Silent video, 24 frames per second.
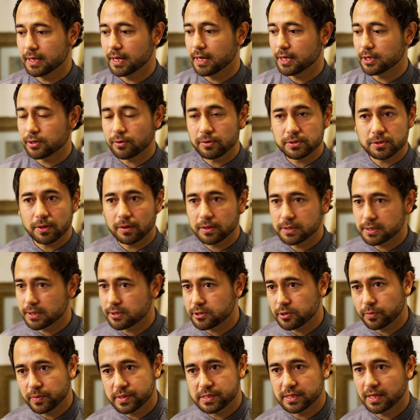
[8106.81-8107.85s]
turns all his
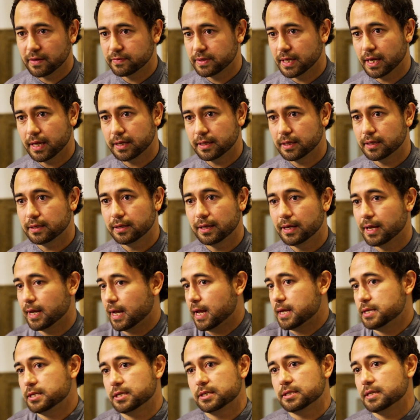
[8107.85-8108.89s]
instruments left-handed,
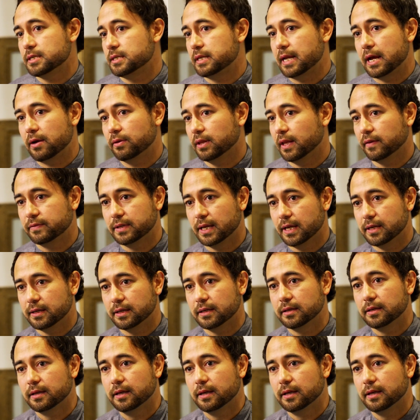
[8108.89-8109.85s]
and just is now left-handed